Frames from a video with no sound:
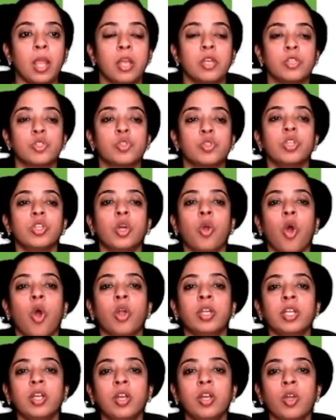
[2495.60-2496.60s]
So the
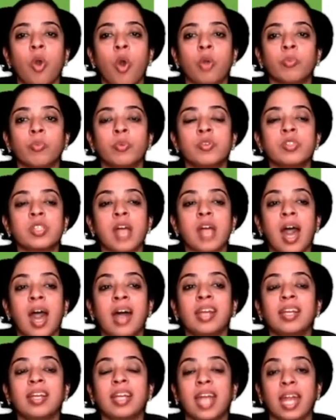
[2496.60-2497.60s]
cortical hormones
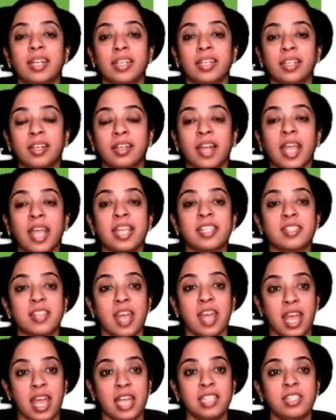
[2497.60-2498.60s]
are
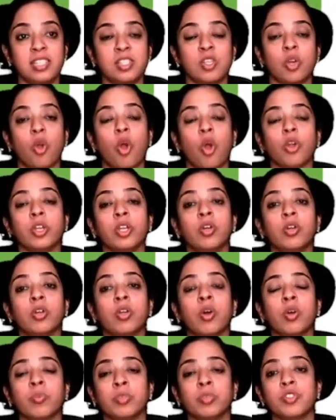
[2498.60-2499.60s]
categorized as the cortical
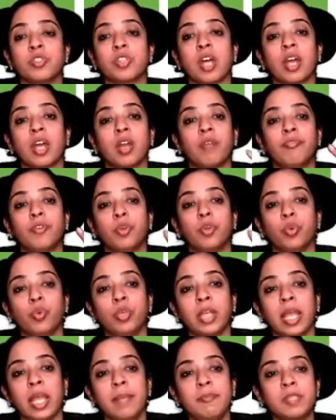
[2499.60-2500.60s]
hormones are of
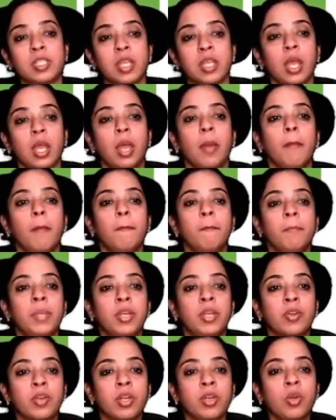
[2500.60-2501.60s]
two types
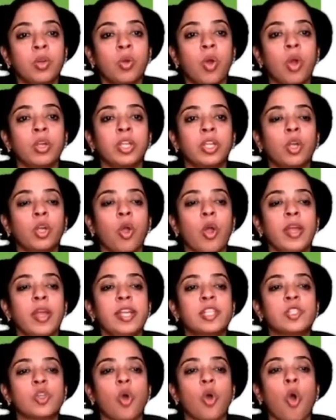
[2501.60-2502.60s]

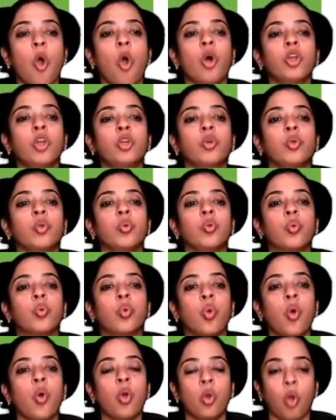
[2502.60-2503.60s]
mineralocorticoids or
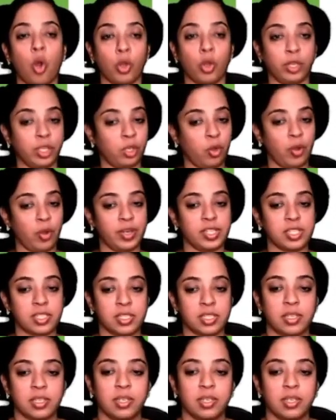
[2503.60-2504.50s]
glucocorticoids,